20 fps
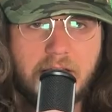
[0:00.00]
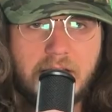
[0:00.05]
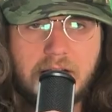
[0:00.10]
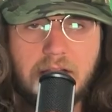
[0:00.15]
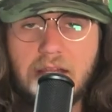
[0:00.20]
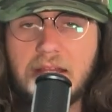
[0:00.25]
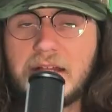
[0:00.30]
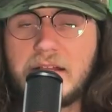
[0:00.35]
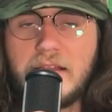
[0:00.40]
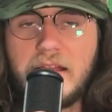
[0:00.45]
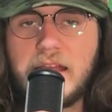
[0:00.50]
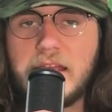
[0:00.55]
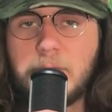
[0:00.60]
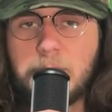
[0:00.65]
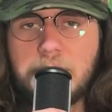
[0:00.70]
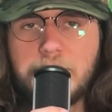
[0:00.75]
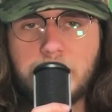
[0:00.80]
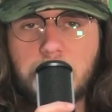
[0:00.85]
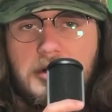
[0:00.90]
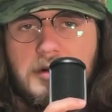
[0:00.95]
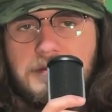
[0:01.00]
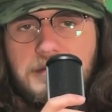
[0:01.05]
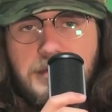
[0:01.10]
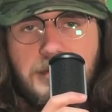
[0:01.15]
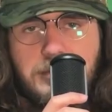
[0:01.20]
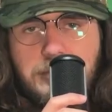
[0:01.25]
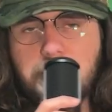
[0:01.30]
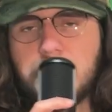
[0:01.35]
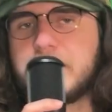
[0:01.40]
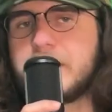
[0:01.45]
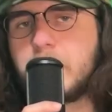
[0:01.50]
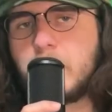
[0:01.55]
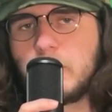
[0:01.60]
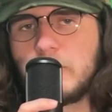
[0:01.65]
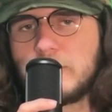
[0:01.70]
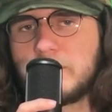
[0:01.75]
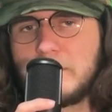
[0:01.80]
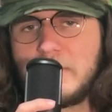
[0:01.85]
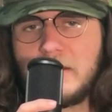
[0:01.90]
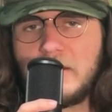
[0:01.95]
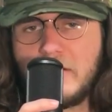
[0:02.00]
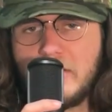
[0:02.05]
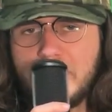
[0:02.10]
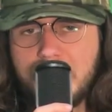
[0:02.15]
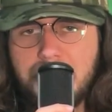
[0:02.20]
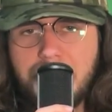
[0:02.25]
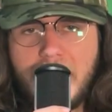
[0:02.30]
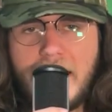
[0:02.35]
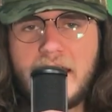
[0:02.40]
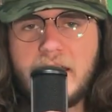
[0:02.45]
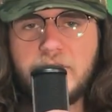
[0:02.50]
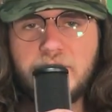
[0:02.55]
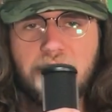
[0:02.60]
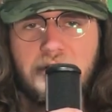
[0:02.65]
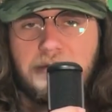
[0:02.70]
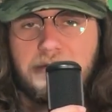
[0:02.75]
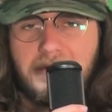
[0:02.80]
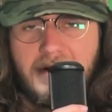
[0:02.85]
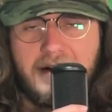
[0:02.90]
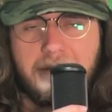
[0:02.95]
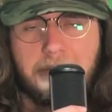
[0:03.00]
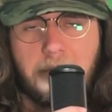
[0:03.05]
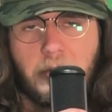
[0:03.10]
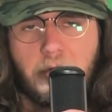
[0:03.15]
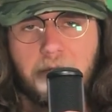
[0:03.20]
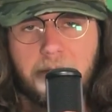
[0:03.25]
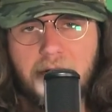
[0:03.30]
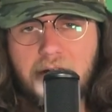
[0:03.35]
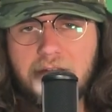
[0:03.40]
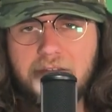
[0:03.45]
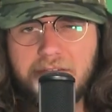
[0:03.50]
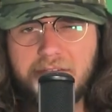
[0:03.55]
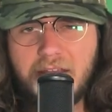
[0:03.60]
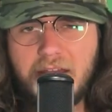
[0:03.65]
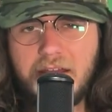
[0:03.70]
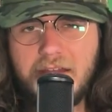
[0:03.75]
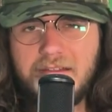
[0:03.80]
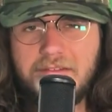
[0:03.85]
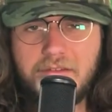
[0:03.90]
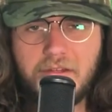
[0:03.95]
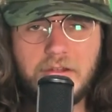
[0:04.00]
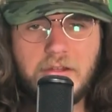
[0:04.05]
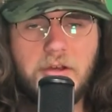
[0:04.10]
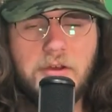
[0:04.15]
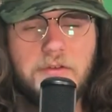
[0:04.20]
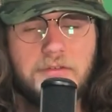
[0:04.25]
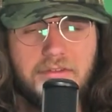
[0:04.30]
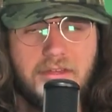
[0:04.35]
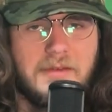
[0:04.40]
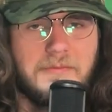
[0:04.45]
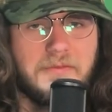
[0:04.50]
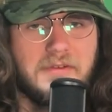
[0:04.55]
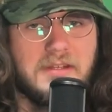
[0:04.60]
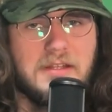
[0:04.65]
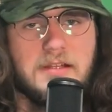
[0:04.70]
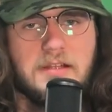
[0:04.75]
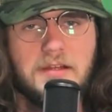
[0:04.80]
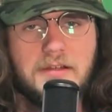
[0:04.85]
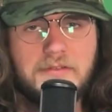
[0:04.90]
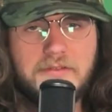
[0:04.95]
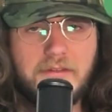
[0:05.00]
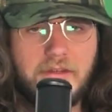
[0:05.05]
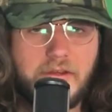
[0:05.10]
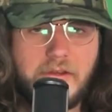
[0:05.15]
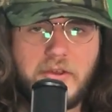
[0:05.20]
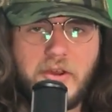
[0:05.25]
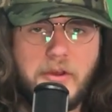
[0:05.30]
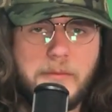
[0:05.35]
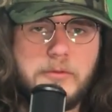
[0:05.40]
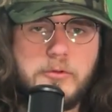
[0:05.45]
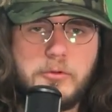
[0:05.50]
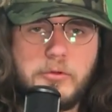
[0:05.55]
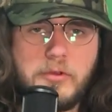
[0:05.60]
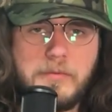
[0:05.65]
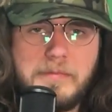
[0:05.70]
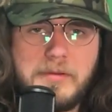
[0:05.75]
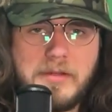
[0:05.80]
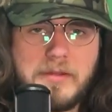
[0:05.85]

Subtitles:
Klinklang was one of the 3 horsemen of bad Gen 5 Pokemon designs alongside Vanillix and Garbodor,